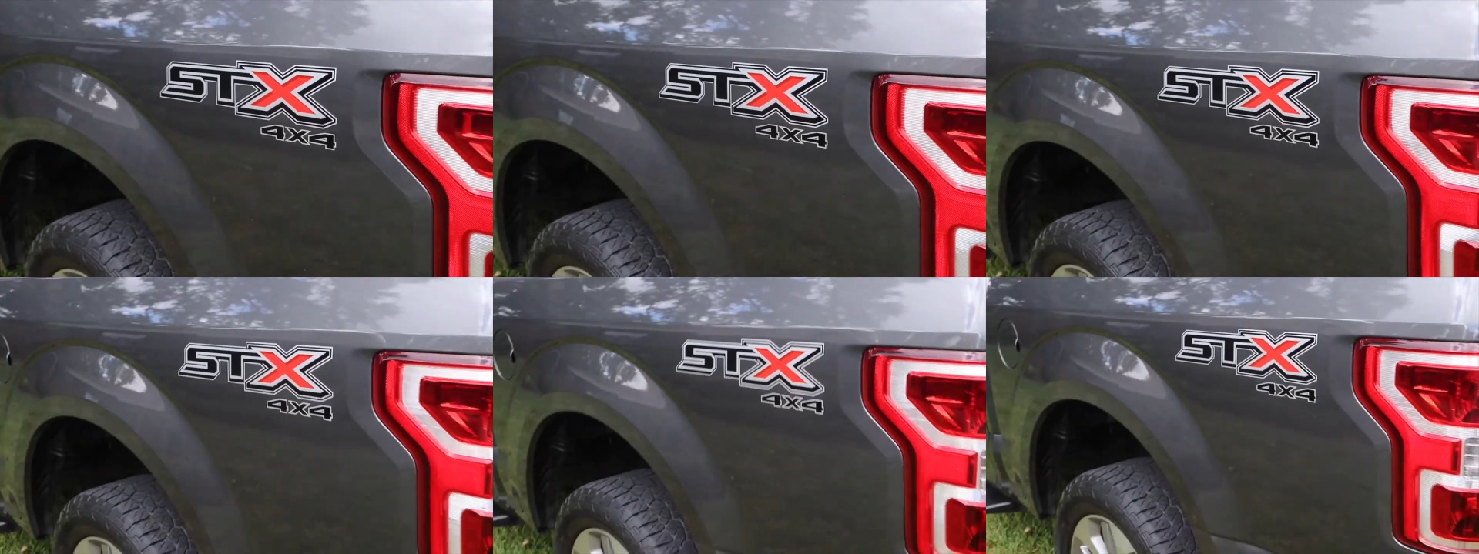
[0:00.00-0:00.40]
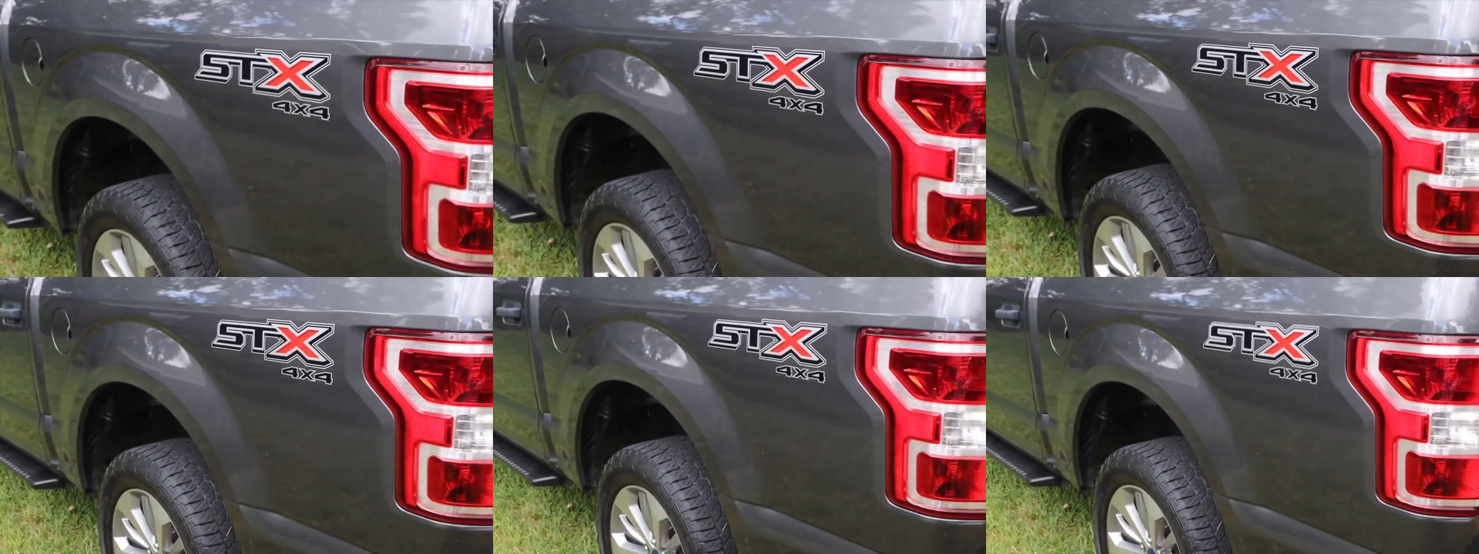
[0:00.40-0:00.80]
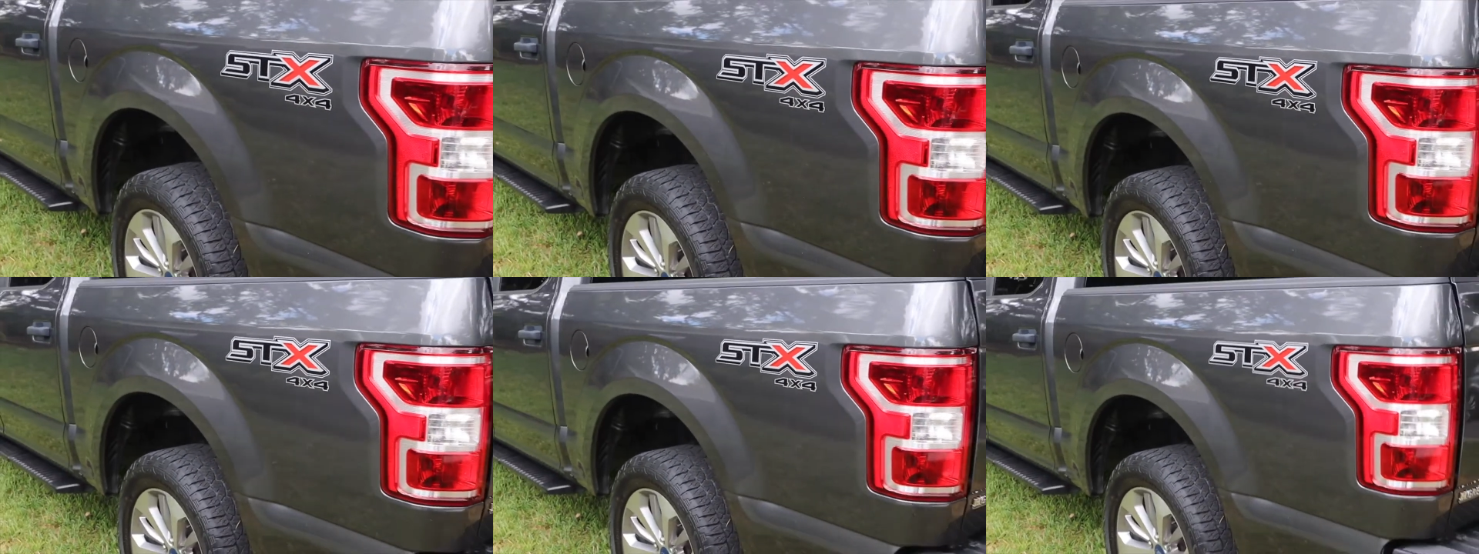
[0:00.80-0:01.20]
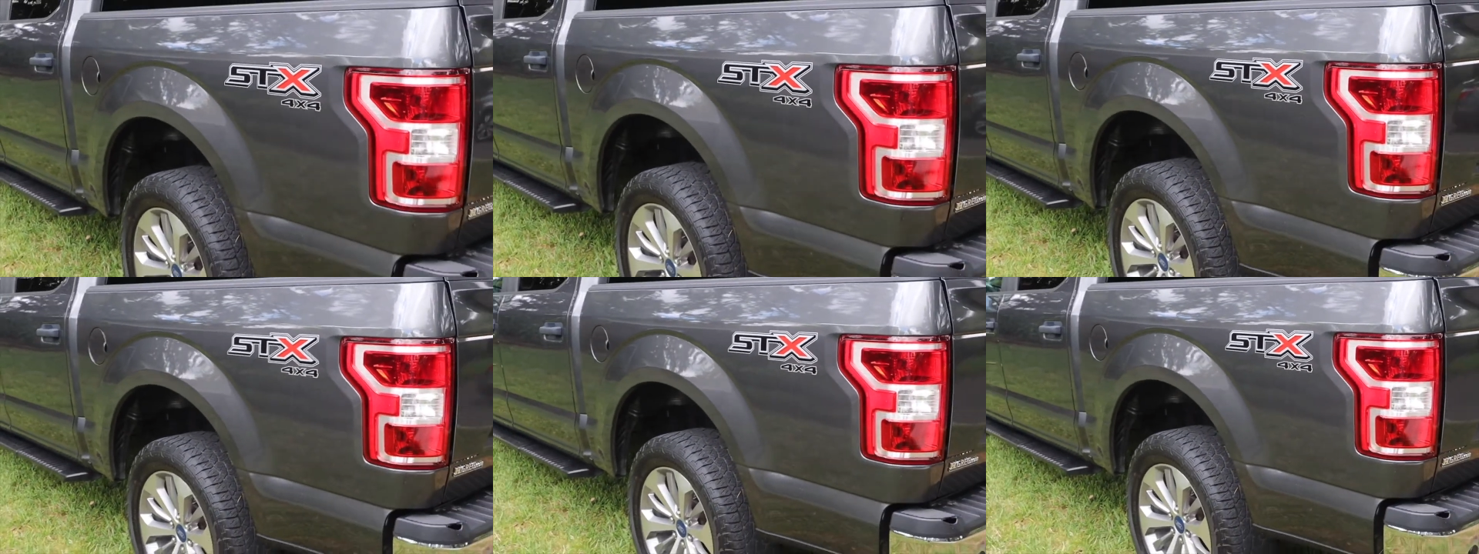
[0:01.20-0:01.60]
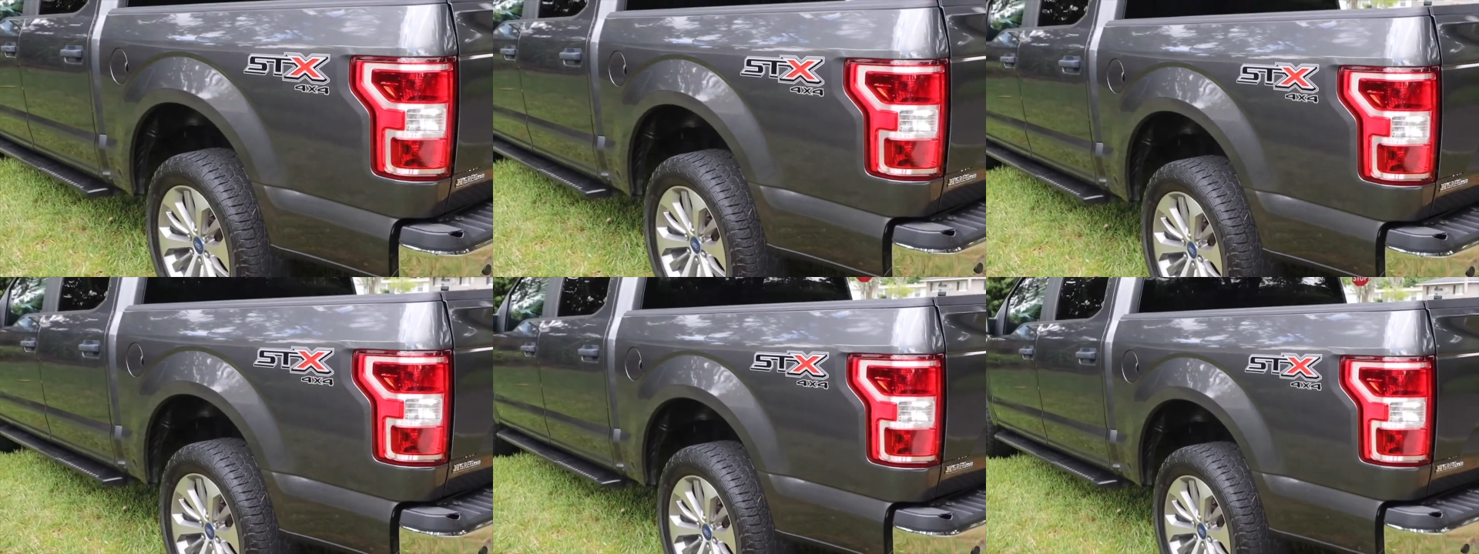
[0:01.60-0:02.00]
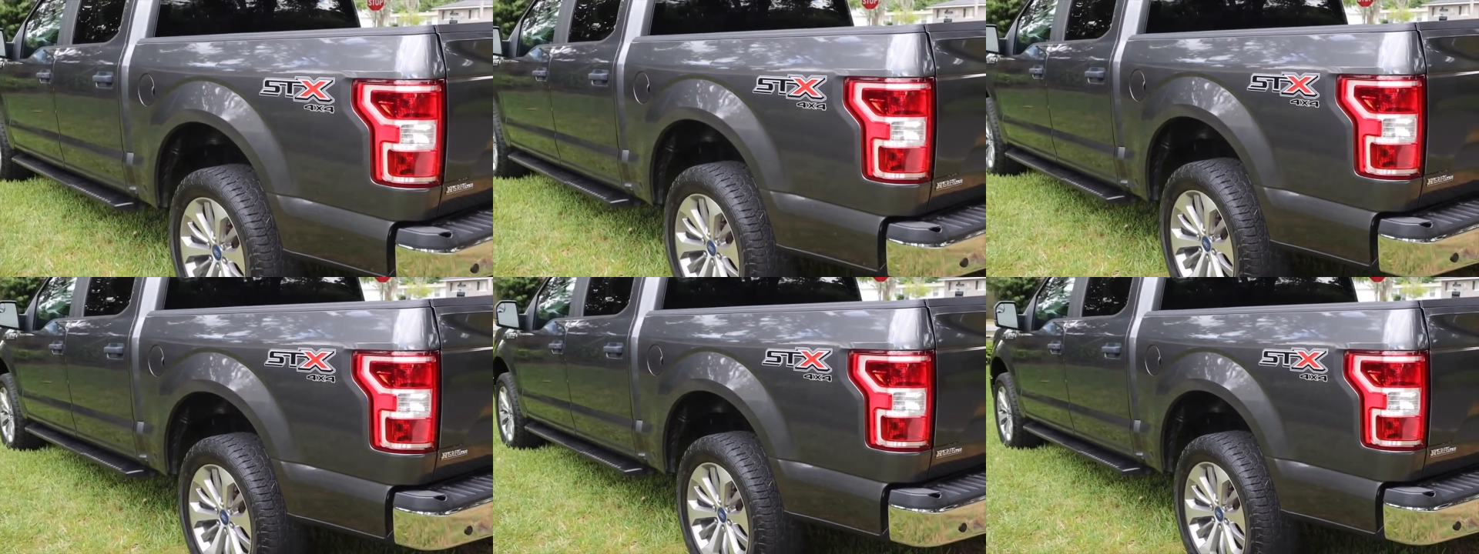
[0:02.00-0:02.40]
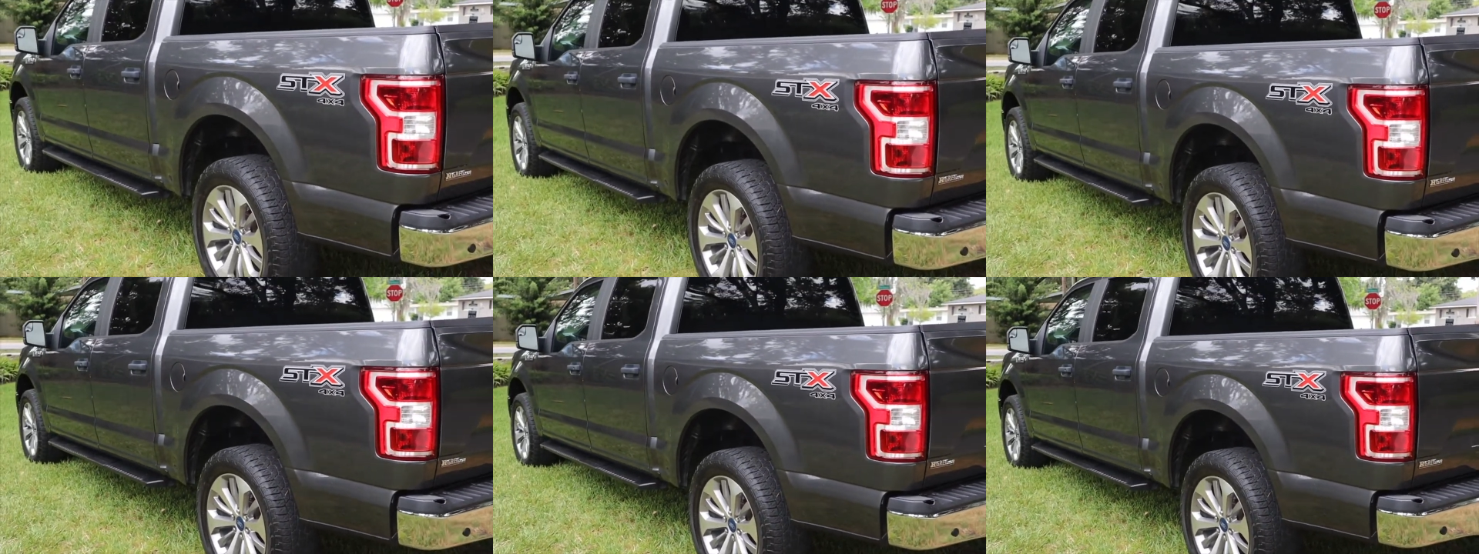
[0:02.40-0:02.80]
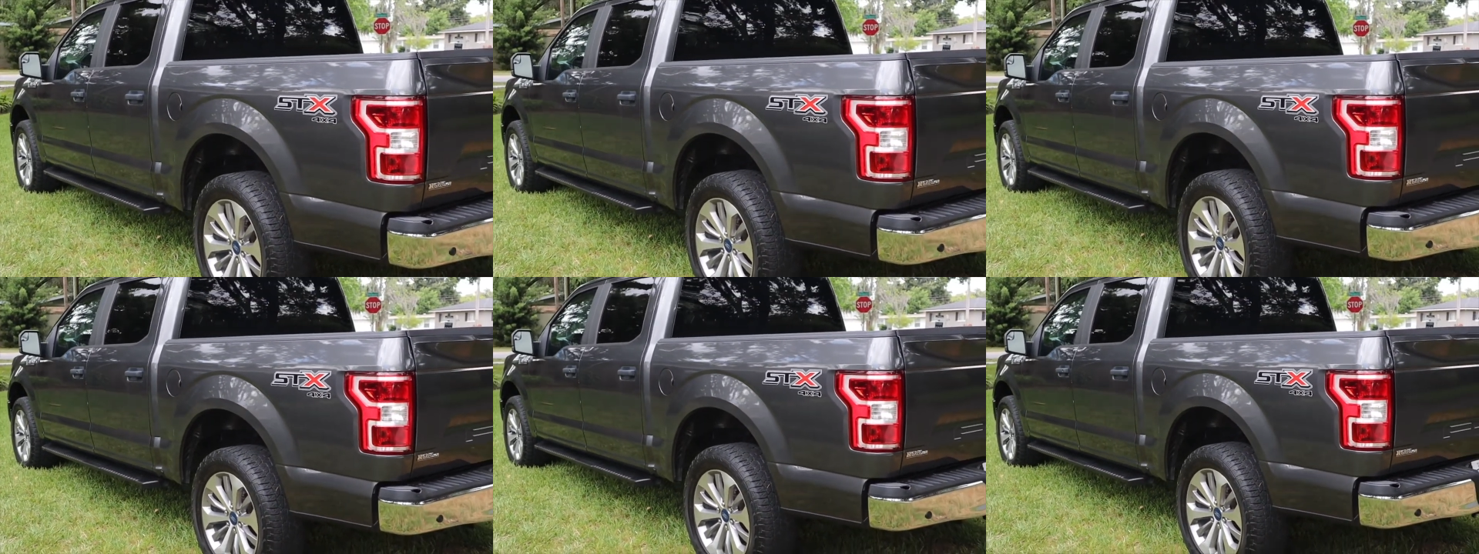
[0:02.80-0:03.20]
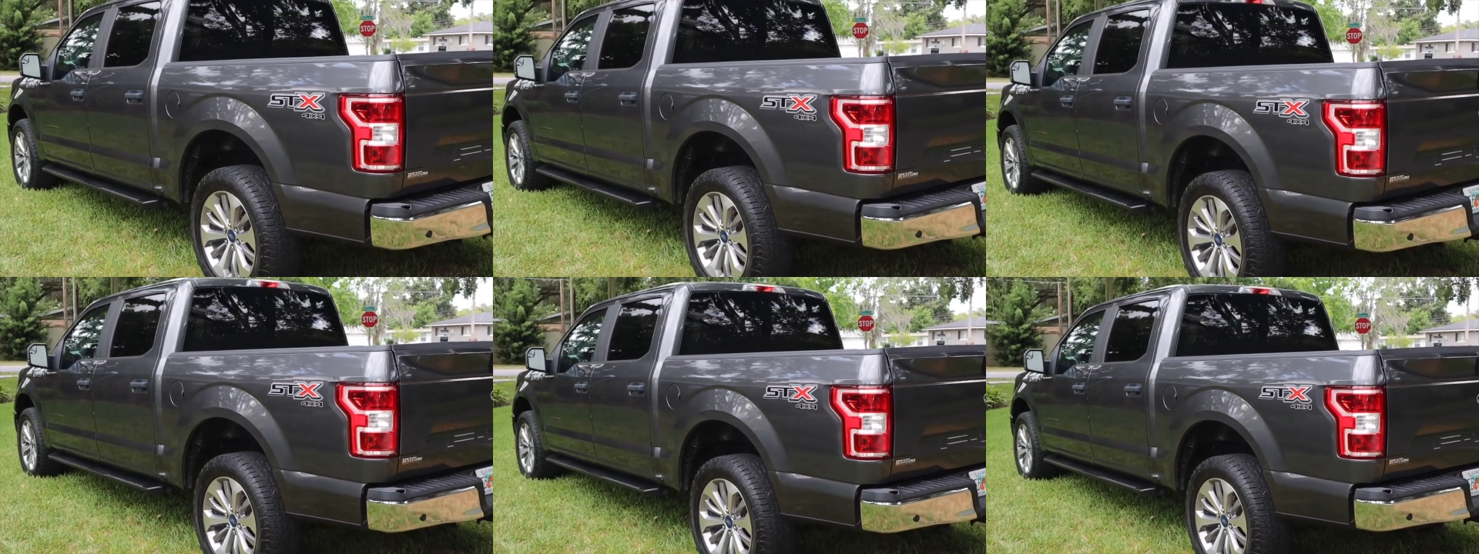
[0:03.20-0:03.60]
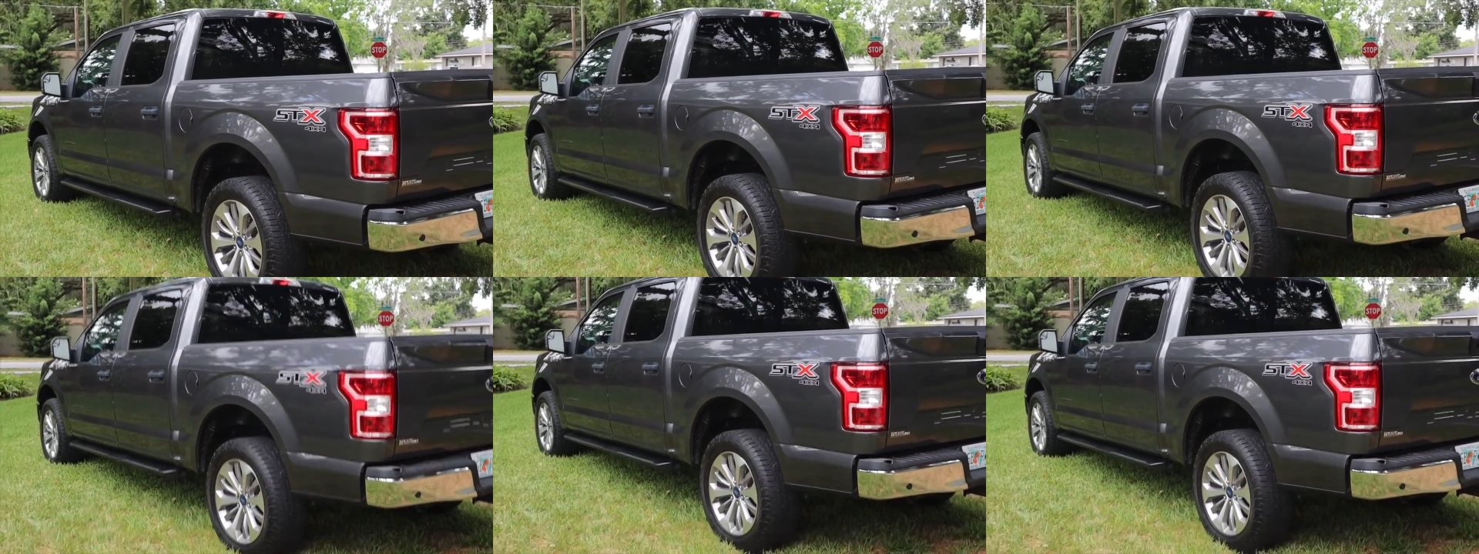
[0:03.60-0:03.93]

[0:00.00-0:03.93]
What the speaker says: Nobody's mouth can be seen.